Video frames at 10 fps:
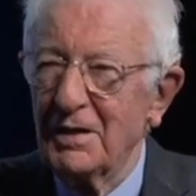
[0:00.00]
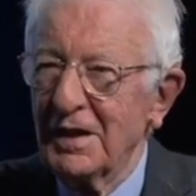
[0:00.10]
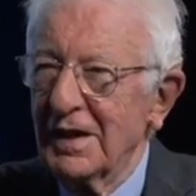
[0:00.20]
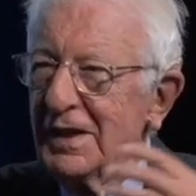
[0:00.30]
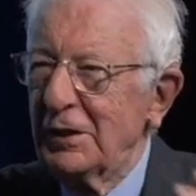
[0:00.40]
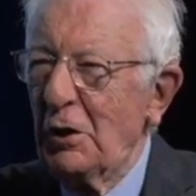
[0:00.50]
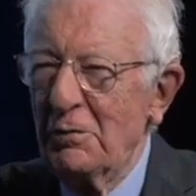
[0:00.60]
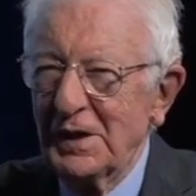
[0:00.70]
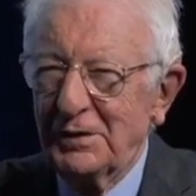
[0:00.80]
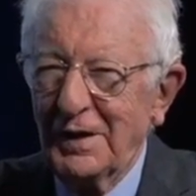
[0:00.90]

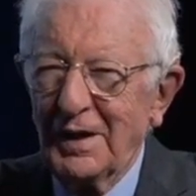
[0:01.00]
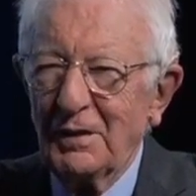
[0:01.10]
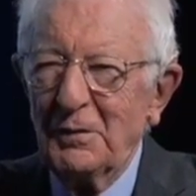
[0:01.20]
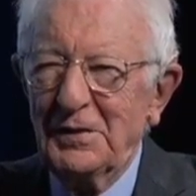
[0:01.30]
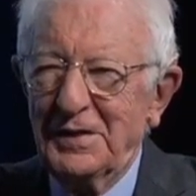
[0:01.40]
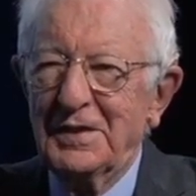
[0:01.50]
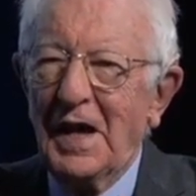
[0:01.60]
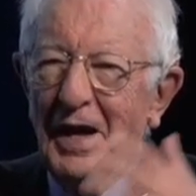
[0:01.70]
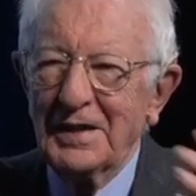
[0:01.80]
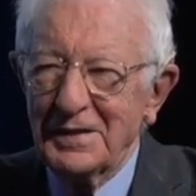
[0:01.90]
Economics was
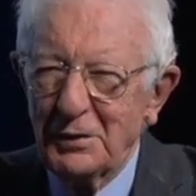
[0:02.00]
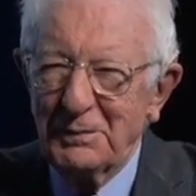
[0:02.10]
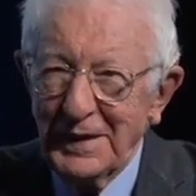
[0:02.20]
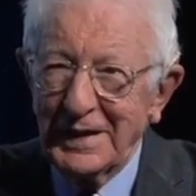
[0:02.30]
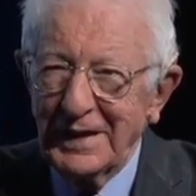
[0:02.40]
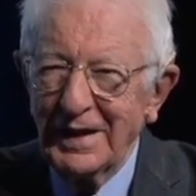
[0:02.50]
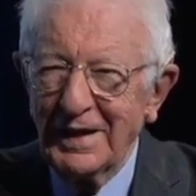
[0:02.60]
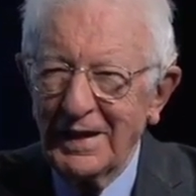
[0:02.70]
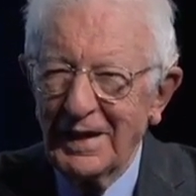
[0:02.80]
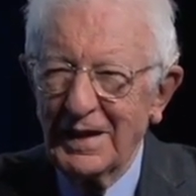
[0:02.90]
designed to be
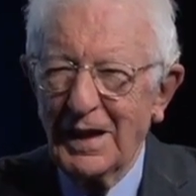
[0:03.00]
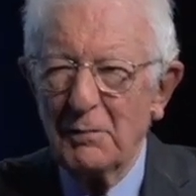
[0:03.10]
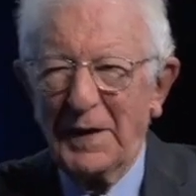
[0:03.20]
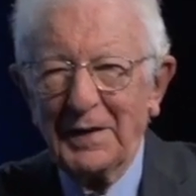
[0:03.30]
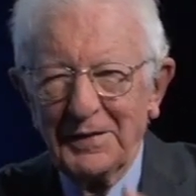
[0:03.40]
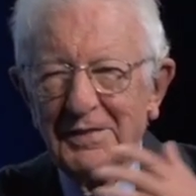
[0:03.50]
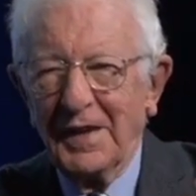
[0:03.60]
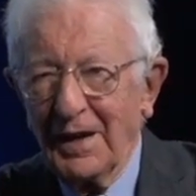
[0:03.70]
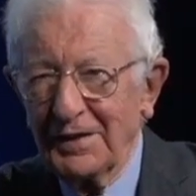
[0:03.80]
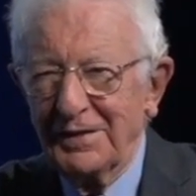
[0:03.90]
about the
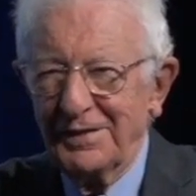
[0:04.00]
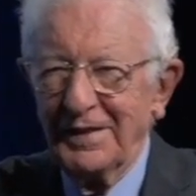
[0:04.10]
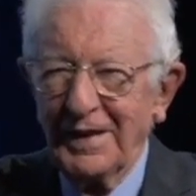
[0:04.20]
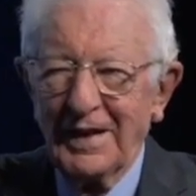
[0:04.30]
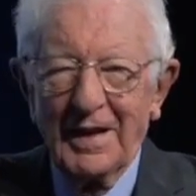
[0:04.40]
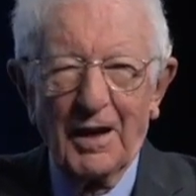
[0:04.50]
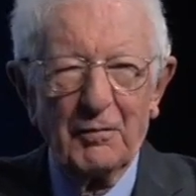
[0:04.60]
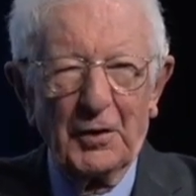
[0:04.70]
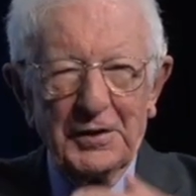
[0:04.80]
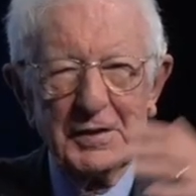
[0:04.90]
science of
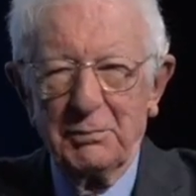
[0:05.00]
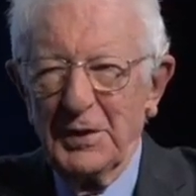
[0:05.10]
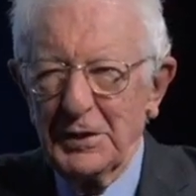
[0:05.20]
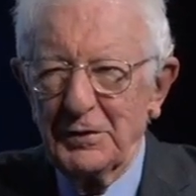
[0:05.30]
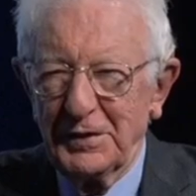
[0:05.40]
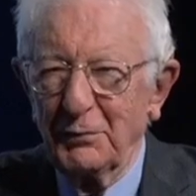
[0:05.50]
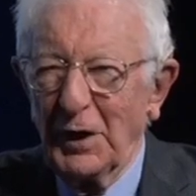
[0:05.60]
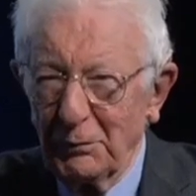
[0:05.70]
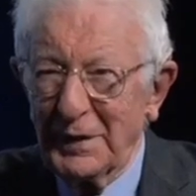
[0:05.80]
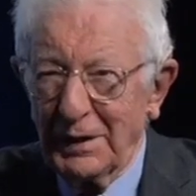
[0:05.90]
what is producing
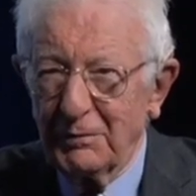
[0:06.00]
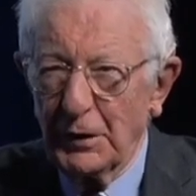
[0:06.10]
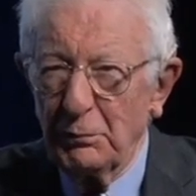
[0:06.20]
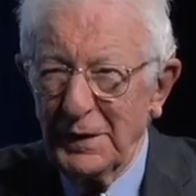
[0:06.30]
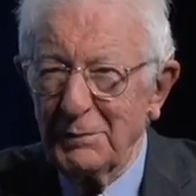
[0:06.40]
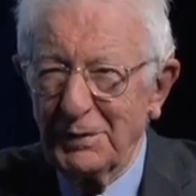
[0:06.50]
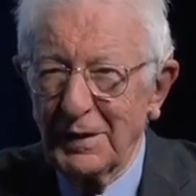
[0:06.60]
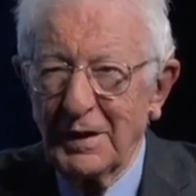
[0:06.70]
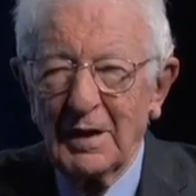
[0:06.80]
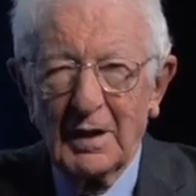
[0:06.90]
well-being for the people.
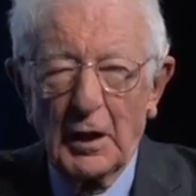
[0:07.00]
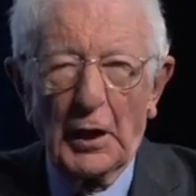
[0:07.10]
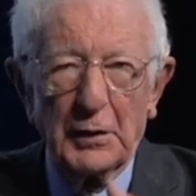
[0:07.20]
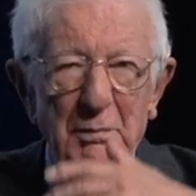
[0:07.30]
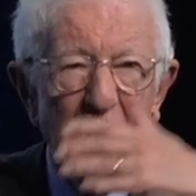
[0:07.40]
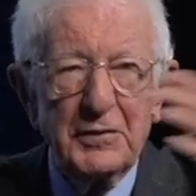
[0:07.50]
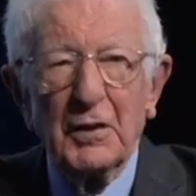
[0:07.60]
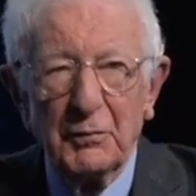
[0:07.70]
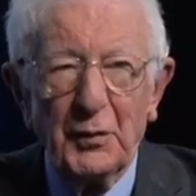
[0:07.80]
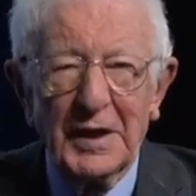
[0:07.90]
And the measure
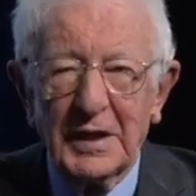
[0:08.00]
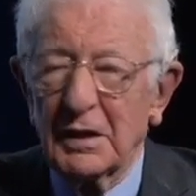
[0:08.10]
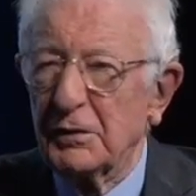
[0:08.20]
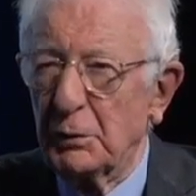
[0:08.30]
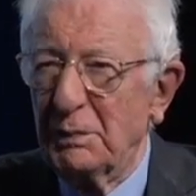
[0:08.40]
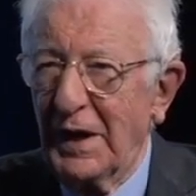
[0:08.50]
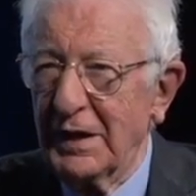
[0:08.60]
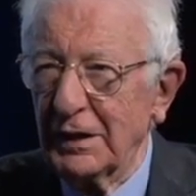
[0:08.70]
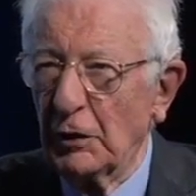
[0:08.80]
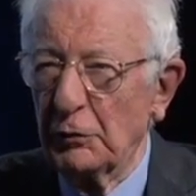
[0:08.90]
of willingness to pay
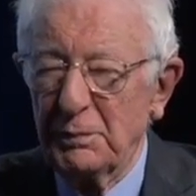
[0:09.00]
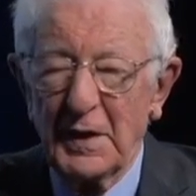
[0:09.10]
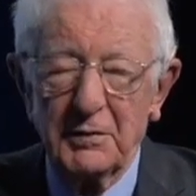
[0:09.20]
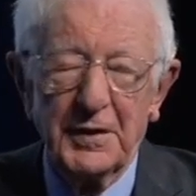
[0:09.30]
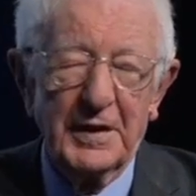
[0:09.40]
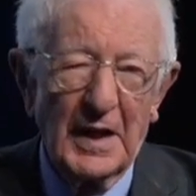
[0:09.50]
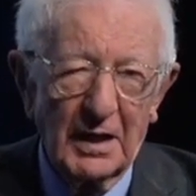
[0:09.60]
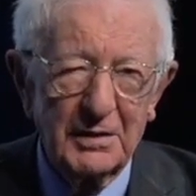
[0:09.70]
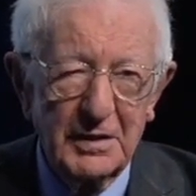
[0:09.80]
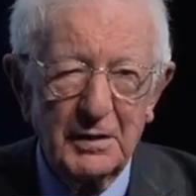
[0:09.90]
in cost-benefit
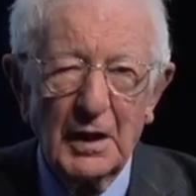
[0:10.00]
analysis